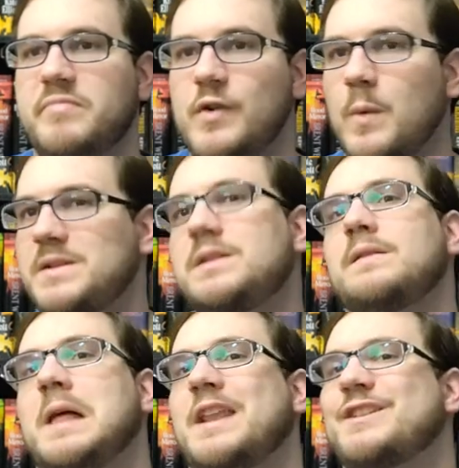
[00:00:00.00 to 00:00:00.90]
there wasn't a
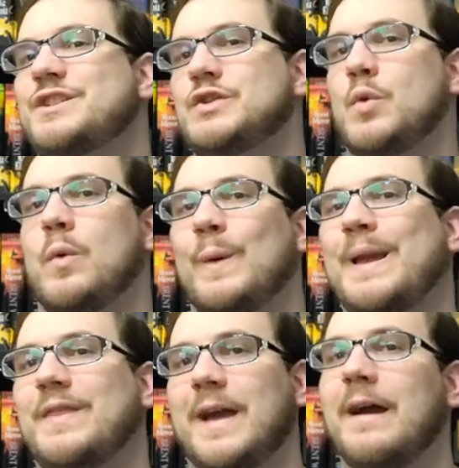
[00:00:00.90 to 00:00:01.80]
lot of
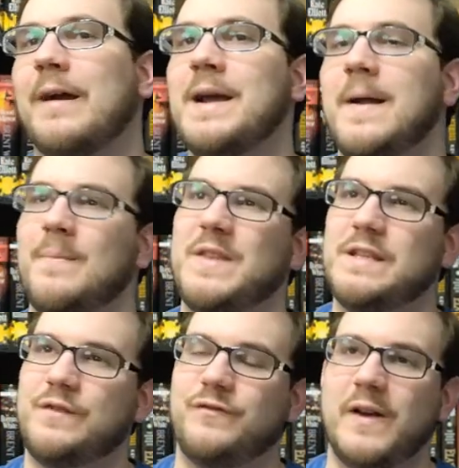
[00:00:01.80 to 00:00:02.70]
story there.
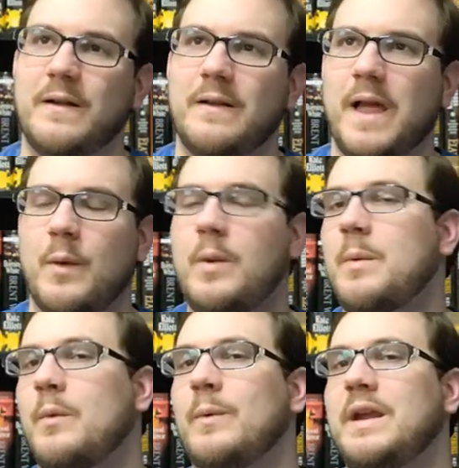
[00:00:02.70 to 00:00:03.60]
This felt like we
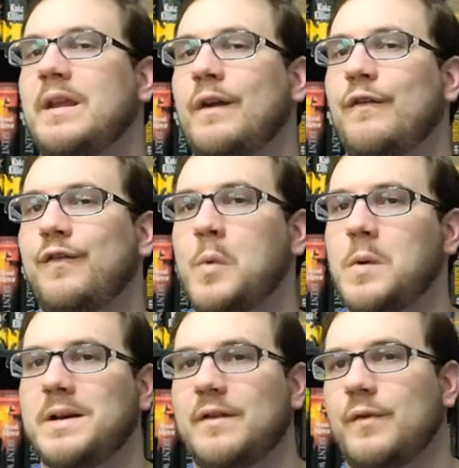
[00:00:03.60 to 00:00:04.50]
were reading
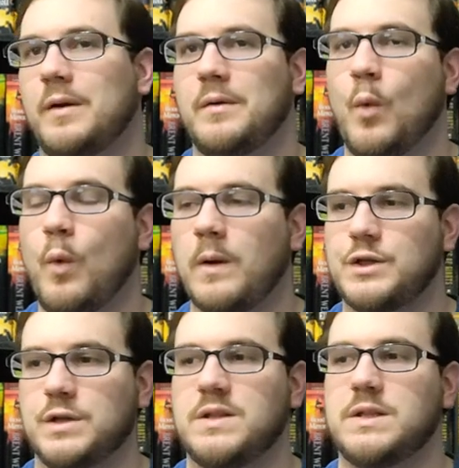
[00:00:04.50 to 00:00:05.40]
4 different
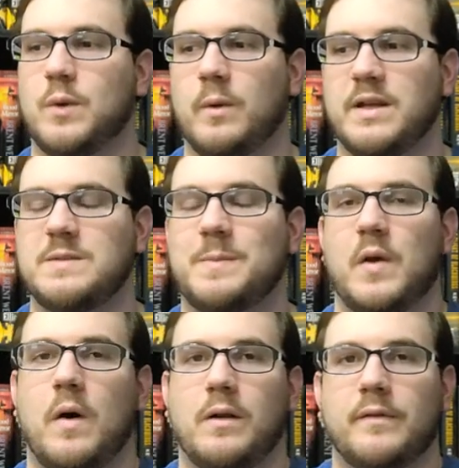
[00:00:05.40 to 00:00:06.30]
origin stories,
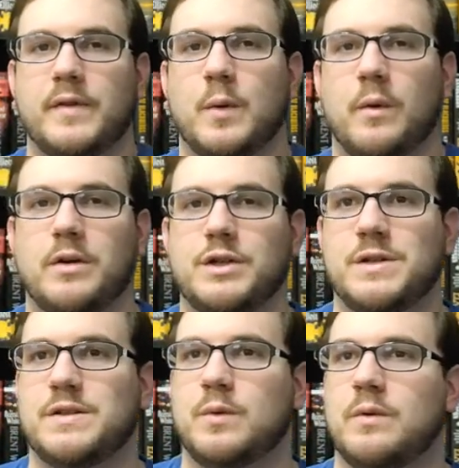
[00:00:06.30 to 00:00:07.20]
but all of the
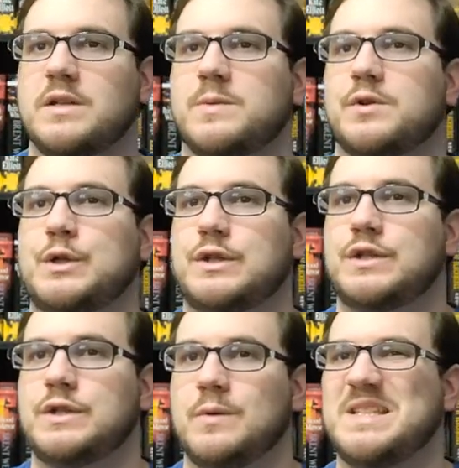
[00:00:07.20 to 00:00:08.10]
origin stories were
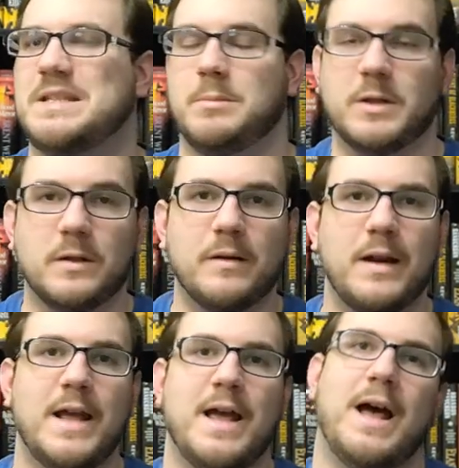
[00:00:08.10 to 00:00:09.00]
just so
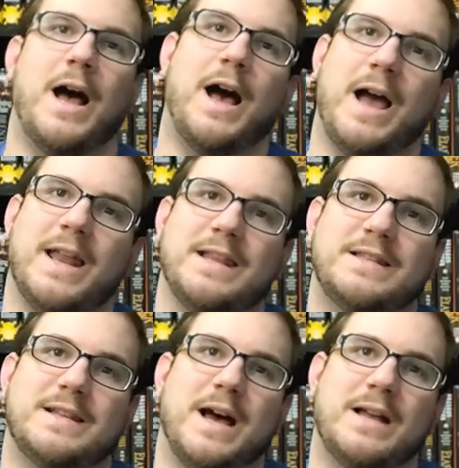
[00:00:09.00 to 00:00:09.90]
similar. And
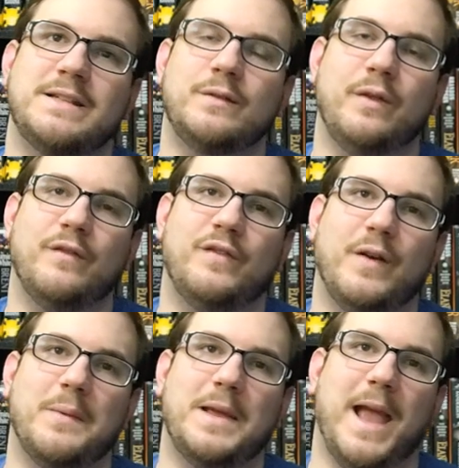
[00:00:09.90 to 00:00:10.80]
it's not until the
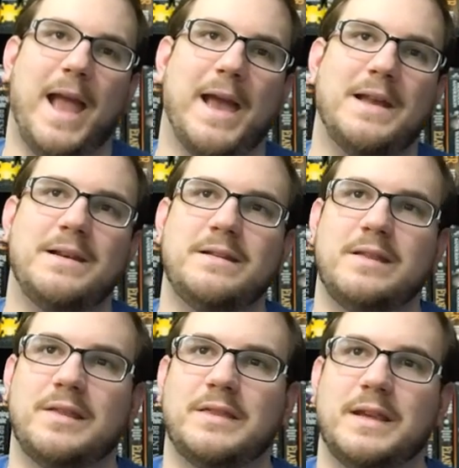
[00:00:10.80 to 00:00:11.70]
very end
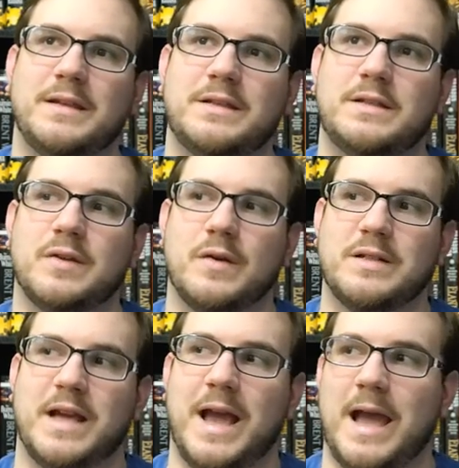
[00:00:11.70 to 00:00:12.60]
that things
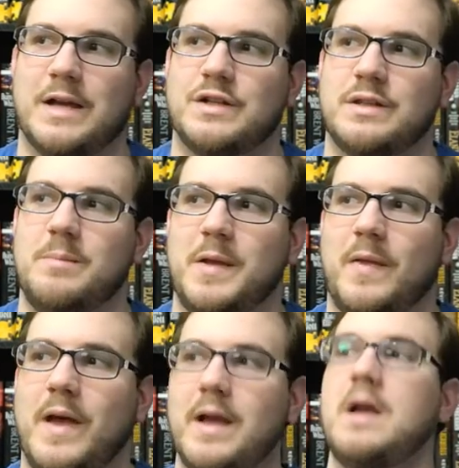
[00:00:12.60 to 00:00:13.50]
start to actually be
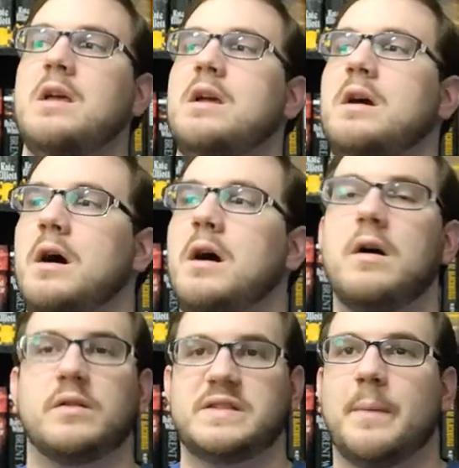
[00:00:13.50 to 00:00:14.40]
like,
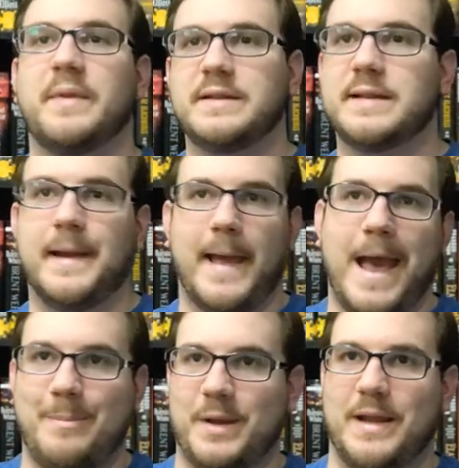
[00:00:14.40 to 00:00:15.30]
oh, something's going to
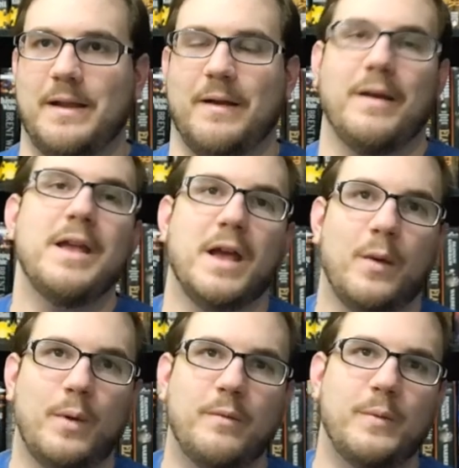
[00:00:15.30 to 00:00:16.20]
happen here.
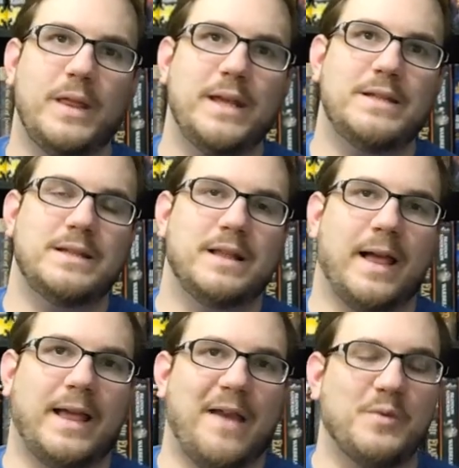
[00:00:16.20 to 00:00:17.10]
We really,
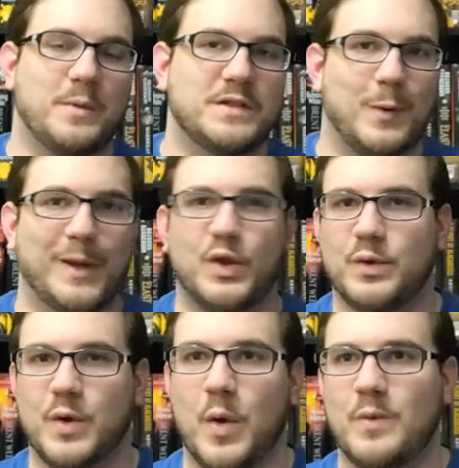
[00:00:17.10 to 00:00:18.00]
like, everyone's going
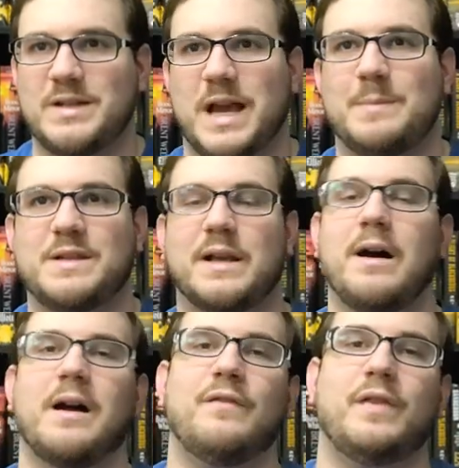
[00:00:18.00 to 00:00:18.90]
through their own types of
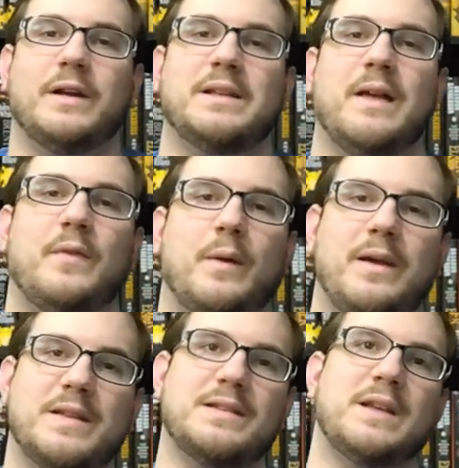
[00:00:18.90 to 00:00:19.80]
conflict, and there
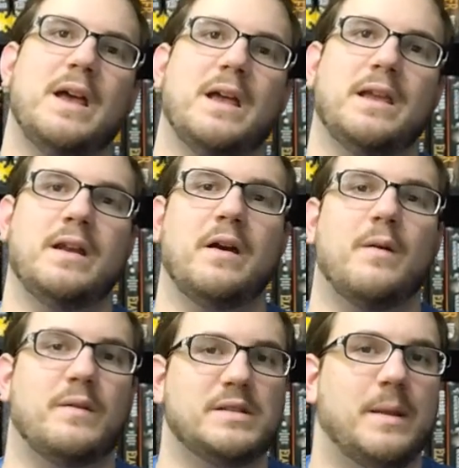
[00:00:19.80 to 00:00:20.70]
is, you
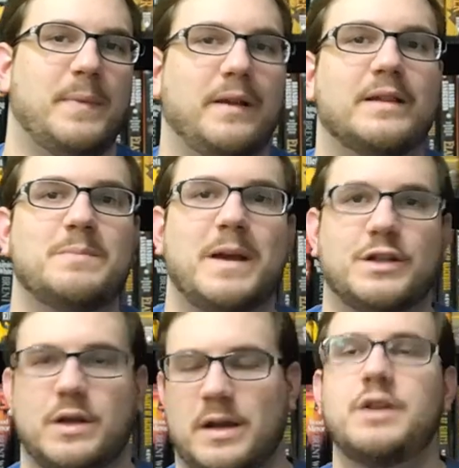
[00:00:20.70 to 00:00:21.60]
know, something that's
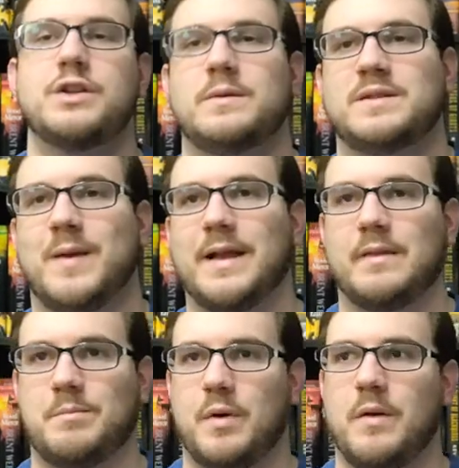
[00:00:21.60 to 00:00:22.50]
mentioned, and it shows right in
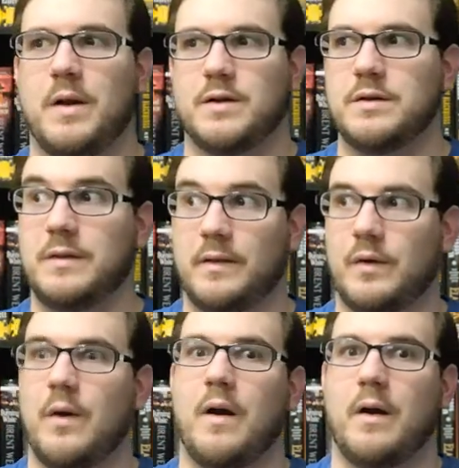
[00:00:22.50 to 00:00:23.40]
the prologue too, that
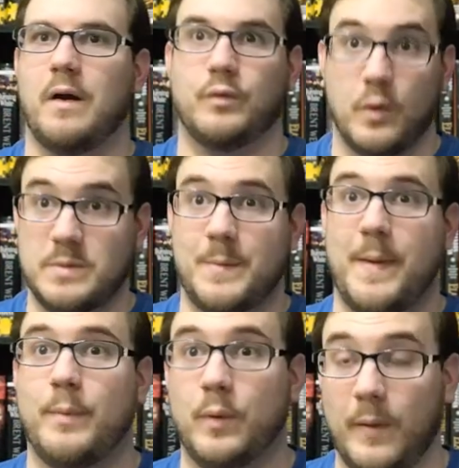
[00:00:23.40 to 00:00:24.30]
there are groups of
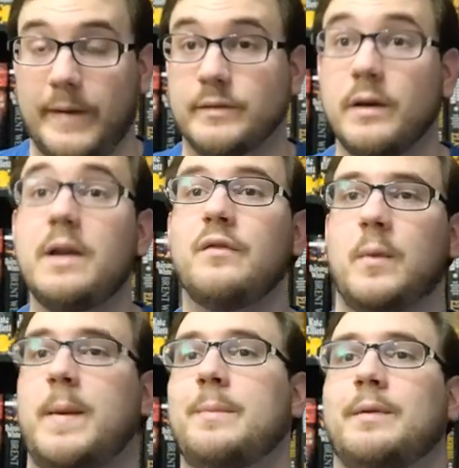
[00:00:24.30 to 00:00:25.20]
people who are like looking
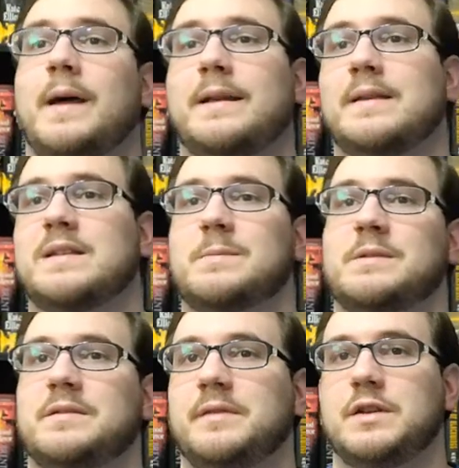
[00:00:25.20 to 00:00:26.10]
for people like this,
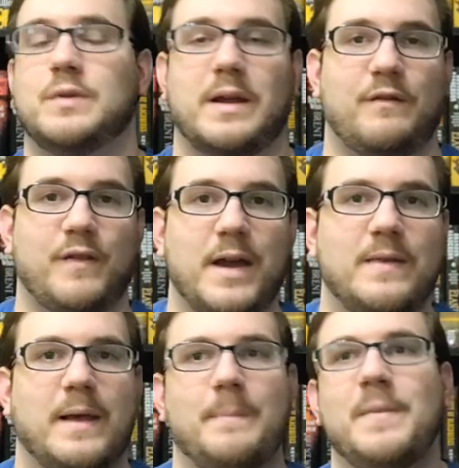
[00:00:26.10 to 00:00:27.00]
specifically trying to
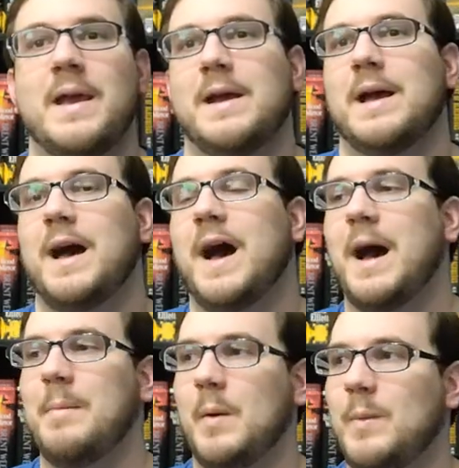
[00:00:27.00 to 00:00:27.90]
find them.
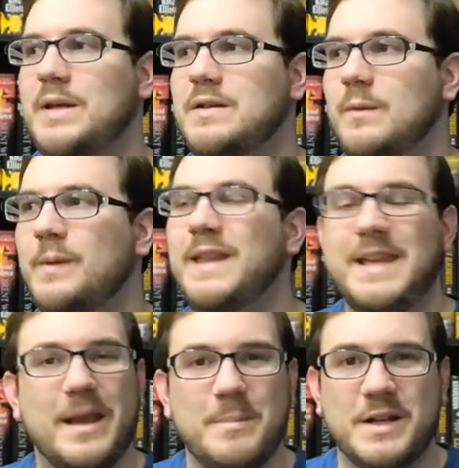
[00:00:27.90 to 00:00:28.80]
But we don't really
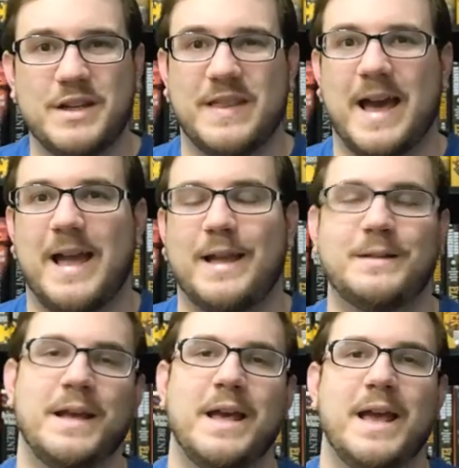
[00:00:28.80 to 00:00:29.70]
get much of that,
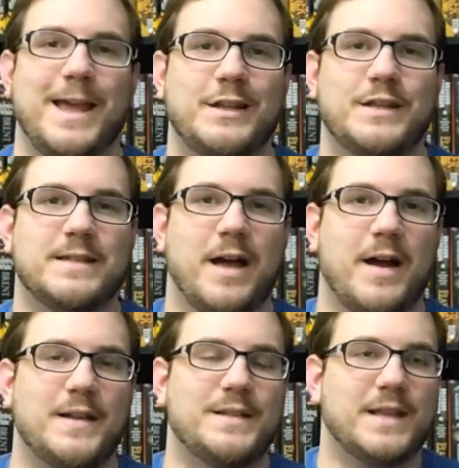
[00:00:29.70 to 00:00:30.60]
and it just,
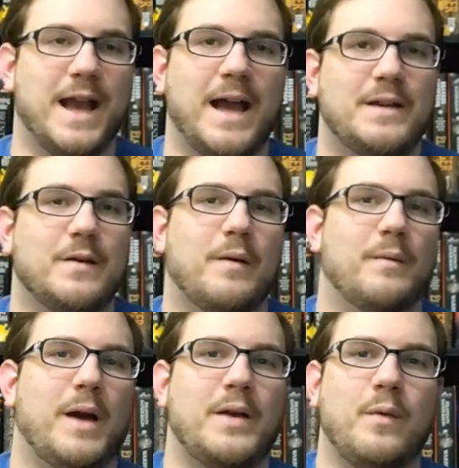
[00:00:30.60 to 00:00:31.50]
honestly, I
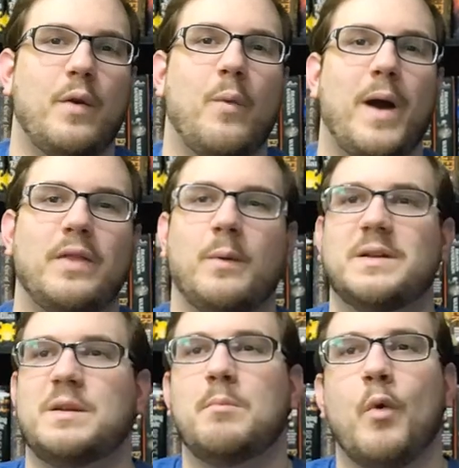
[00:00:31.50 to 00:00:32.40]
don't know why there
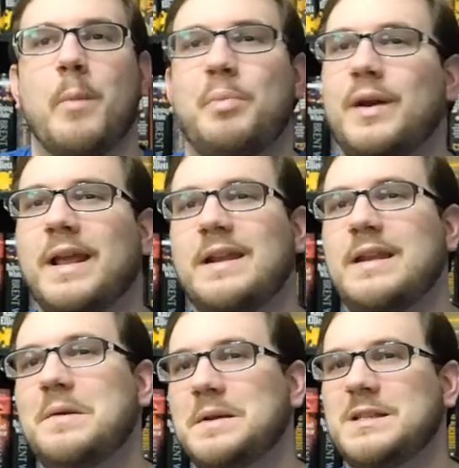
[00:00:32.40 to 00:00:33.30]
wasn't more put in
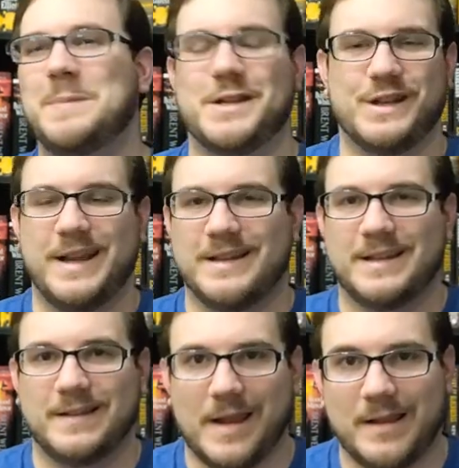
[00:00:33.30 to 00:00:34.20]
here, especially at
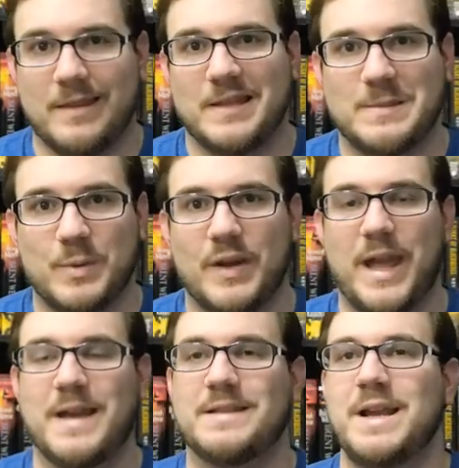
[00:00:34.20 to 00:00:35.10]
the length this book
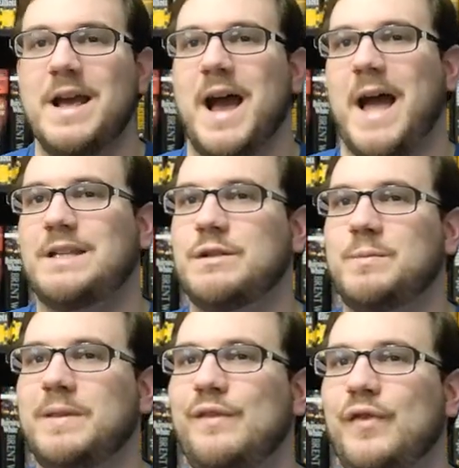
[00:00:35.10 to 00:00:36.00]
is. I just
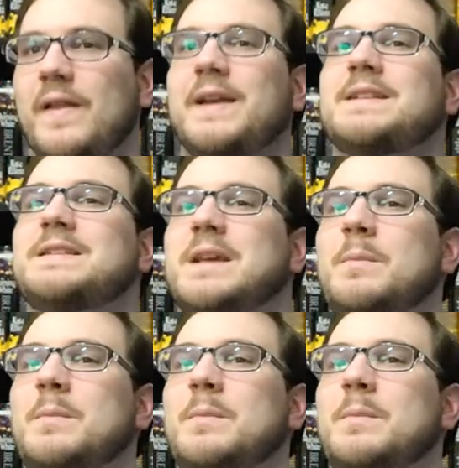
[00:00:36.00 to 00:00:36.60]
really feel like it's